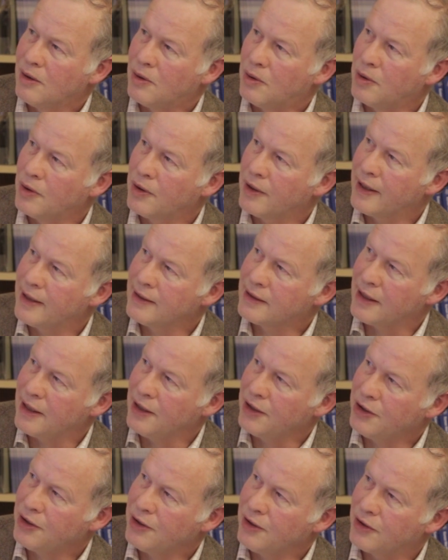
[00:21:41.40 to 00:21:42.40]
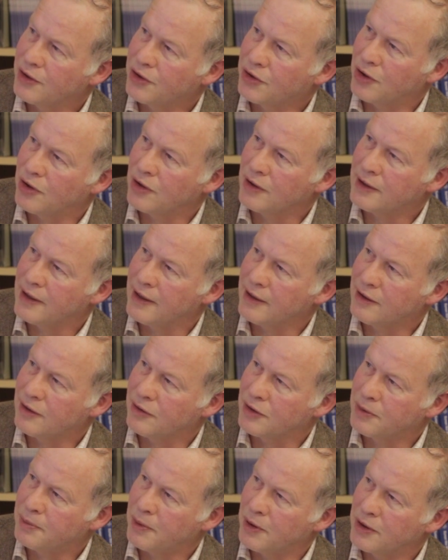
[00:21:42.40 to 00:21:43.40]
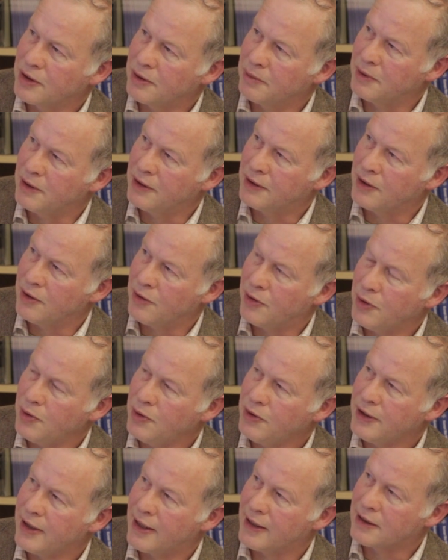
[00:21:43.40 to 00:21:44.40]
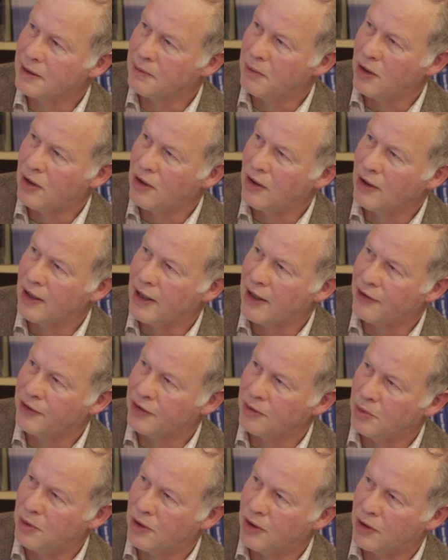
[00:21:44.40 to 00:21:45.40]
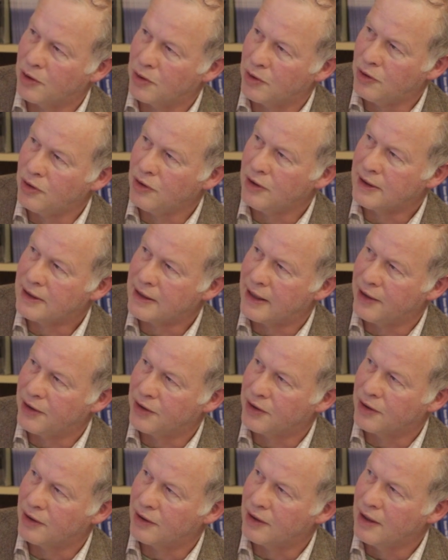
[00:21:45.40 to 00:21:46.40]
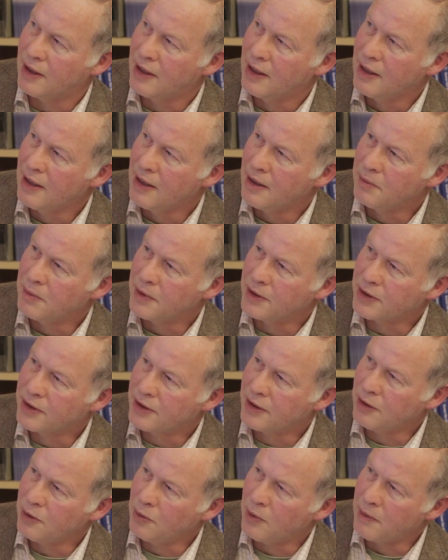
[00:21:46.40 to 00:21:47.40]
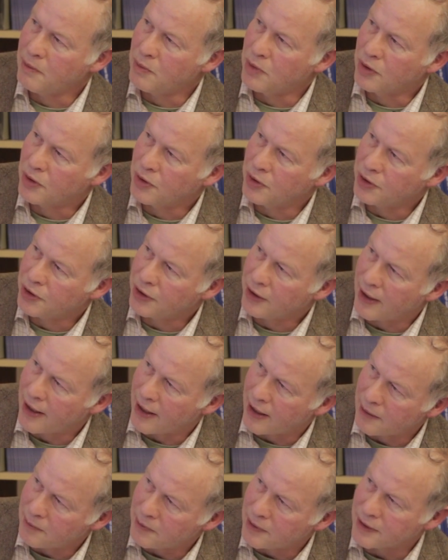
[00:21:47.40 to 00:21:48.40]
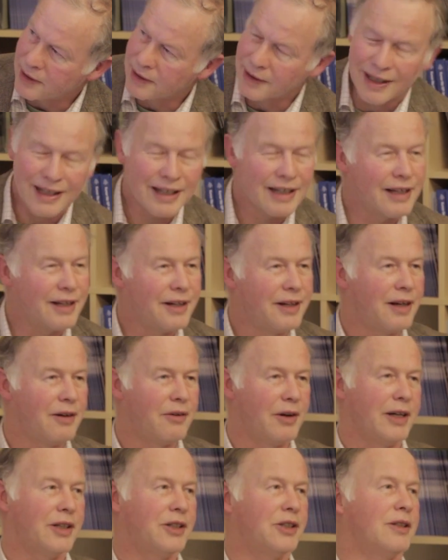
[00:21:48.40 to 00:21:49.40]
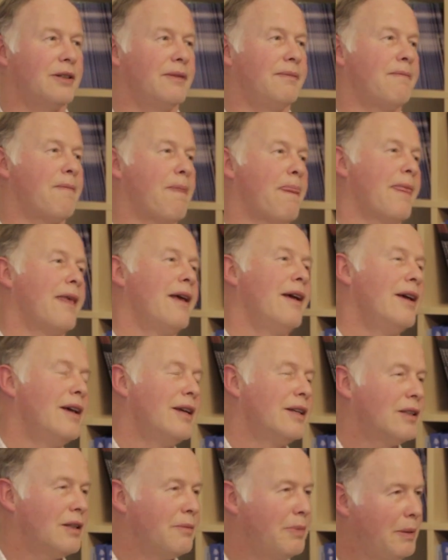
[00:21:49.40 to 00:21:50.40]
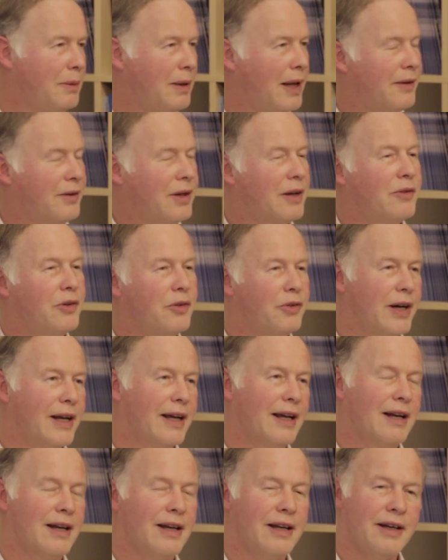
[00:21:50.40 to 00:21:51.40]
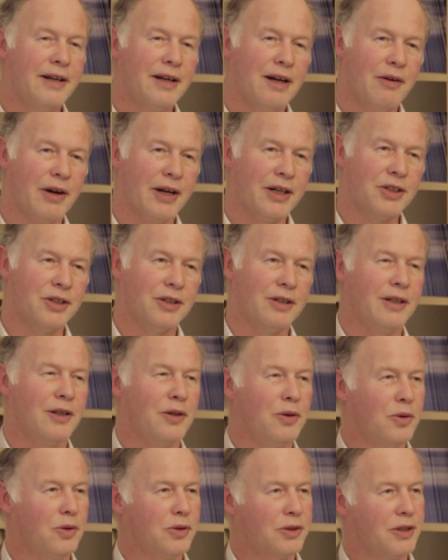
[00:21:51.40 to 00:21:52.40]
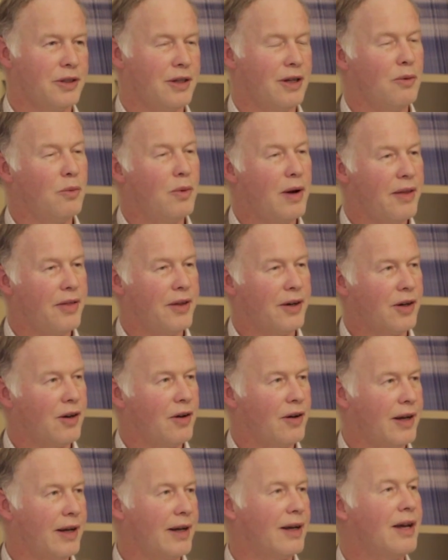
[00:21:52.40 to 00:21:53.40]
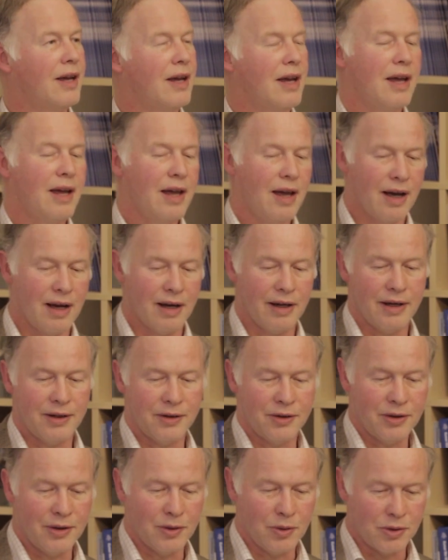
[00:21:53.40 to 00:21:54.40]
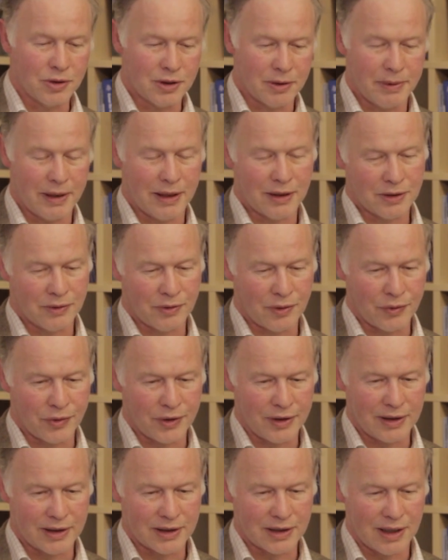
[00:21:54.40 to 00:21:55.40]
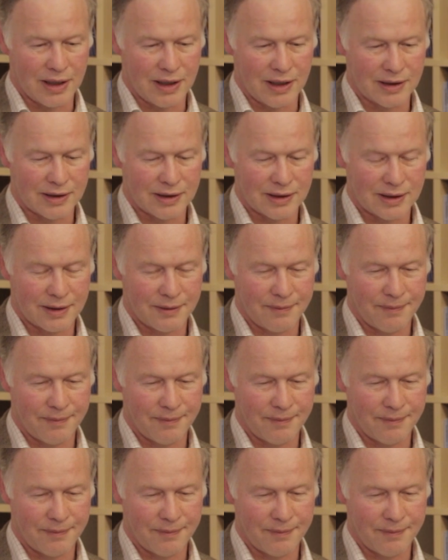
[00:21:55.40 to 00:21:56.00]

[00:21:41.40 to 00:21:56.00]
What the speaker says: Organization, a strong sense of responsibility, enthusiasm, long hours of work are all essential, but still one more crucial element, clear direction. So people have to have a very clear direction in order to know where they're going, in order to be able to fulfill the task.